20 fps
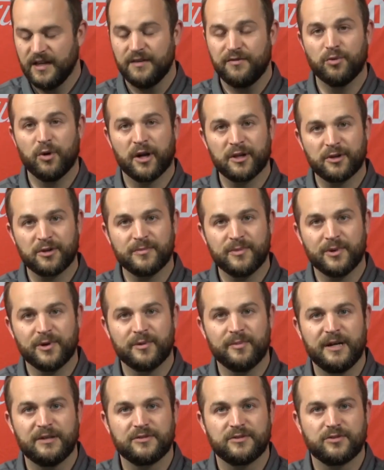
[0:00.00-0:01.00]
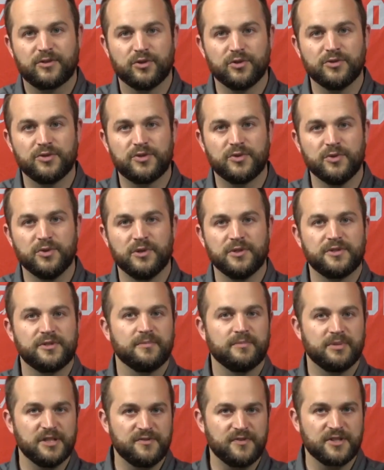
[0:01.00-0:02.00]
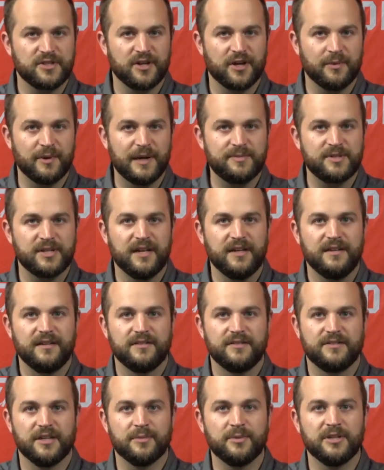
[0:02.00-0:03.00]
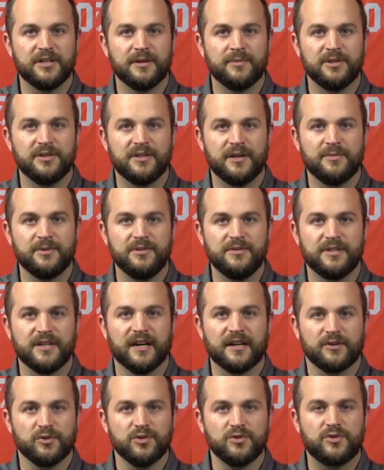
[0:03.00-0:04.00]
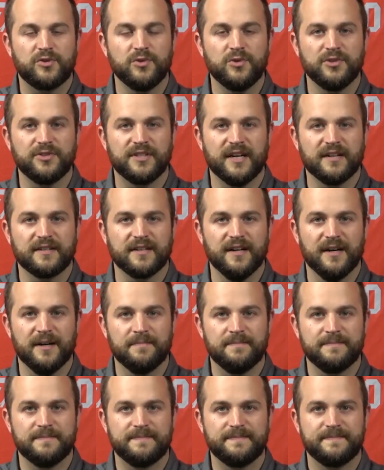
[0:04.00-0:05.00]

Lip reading: If you want to learn more about CruzTOOLS, please visit our website, www.cruzetools.com.